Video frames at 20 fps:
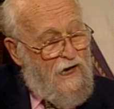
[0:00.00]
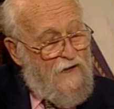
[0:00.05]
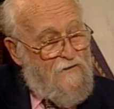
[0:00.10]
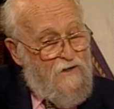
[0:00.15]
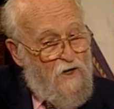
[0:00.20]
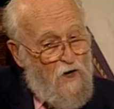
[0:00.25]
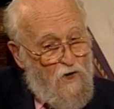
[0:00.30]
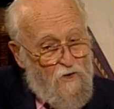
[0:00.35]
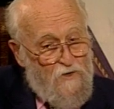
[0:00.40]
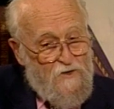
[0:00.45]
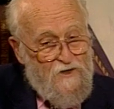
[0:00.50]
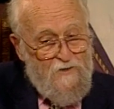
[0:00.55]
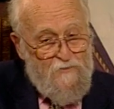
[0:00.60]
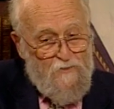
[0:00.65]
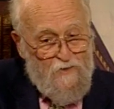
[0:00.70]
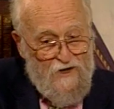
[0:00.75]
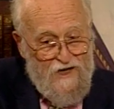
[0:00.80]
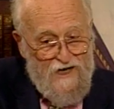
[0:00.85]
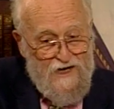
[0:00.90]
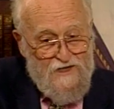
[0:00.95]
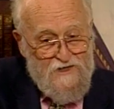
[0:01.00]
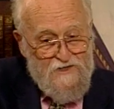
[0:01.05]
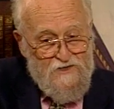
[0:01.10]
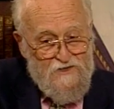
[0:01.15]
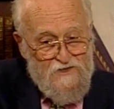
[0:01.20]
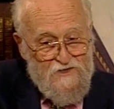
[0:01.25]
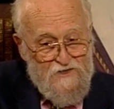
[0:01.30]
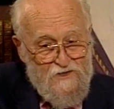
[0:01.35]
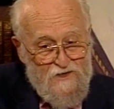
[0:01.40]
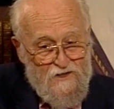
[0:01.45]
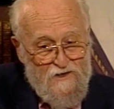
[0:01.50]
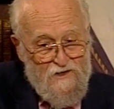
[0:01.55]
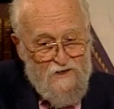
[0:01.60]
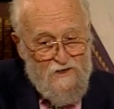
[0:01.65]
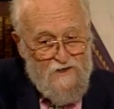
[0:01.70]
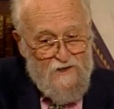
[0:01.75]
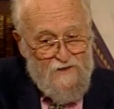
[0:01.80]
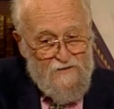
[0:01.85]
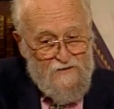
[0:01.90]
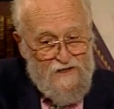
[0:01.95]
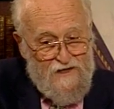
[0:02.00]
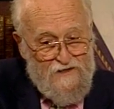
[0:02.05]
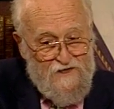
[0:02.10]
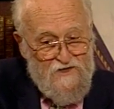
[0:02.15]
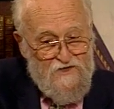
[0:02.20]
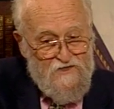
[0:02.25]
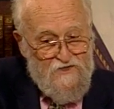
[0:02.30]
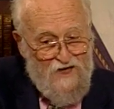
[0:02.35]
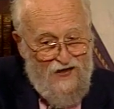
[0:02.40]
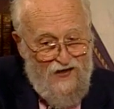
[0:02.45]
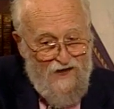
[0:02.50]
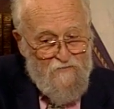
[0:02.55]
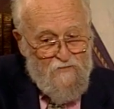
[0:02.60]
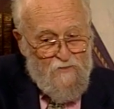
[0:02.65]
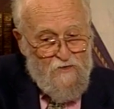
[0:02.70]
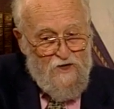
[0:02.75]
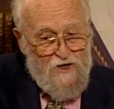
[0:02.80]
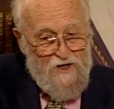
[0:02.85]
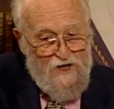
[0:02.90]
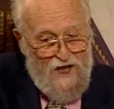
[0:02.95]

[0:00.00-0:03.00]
And the only place that his life will